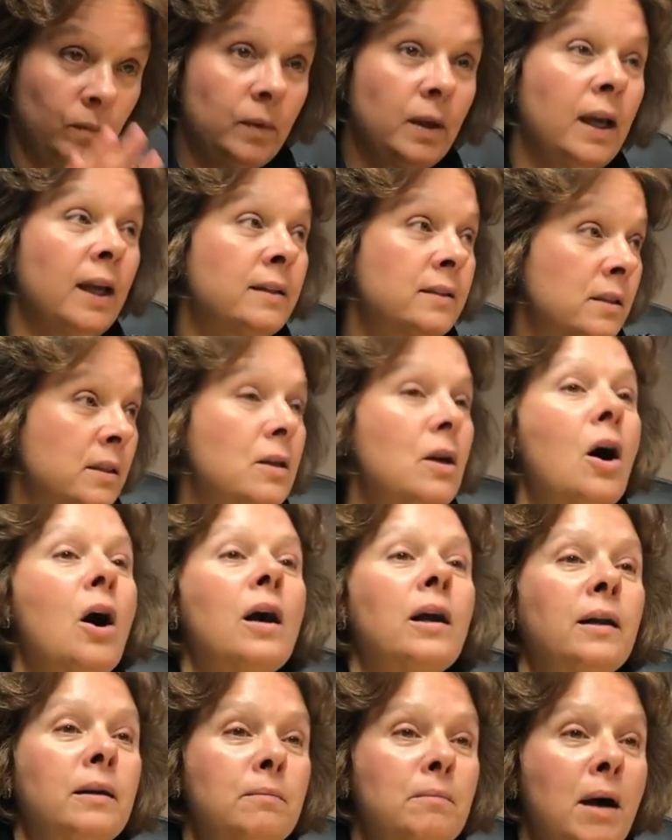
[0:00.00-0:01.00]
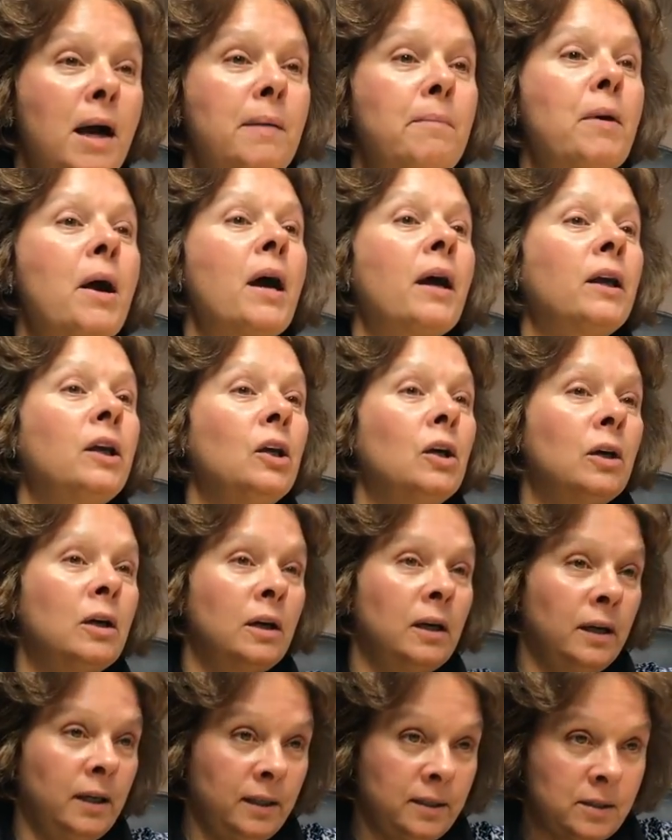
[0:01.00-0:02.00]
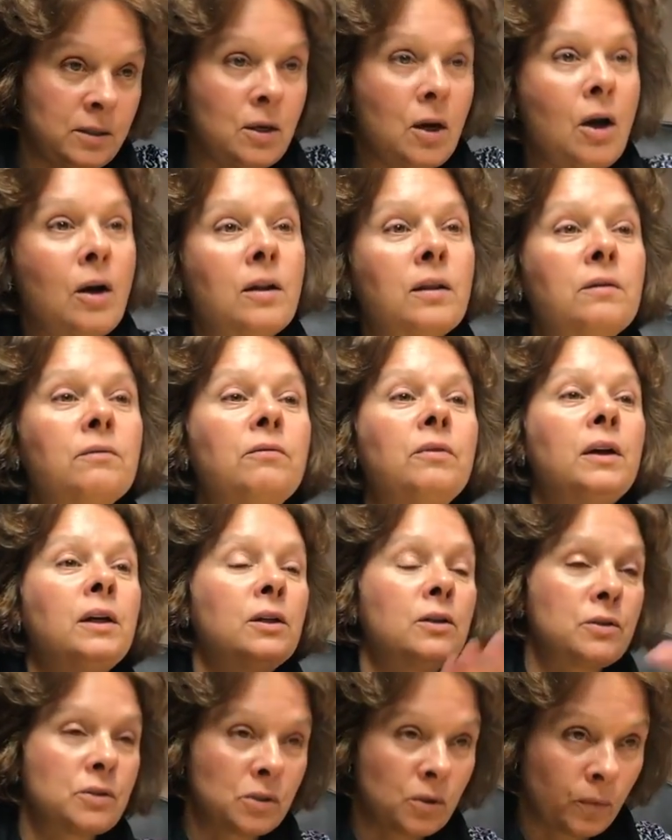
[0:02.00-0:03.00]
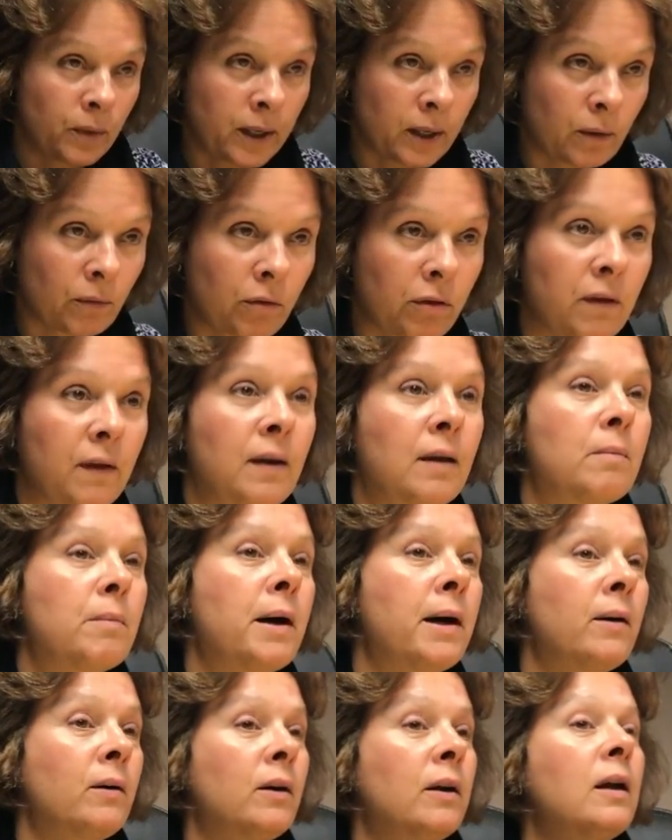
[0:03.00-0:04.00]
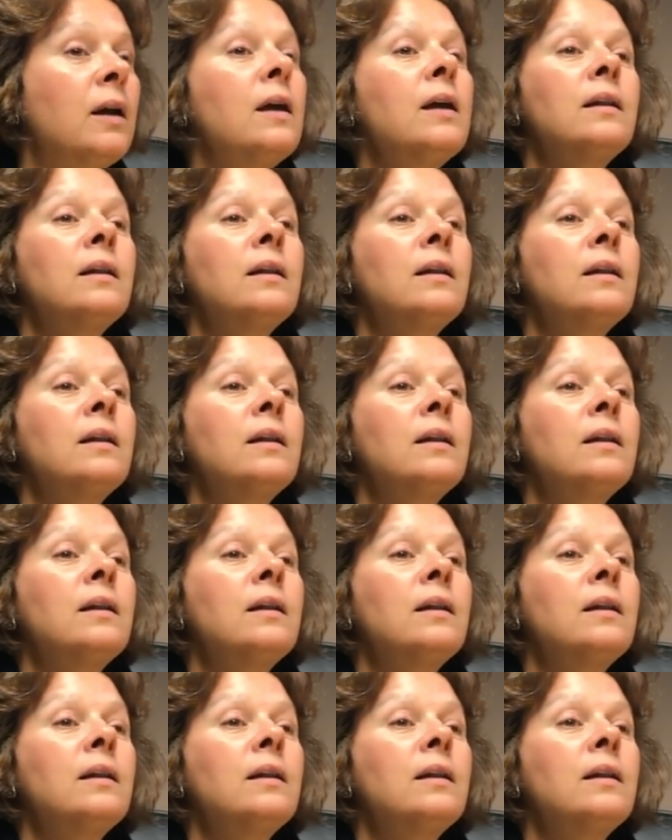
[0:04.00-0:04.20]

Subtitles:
It's not in my backyard, it's not in the vineyard, so we don't think about it.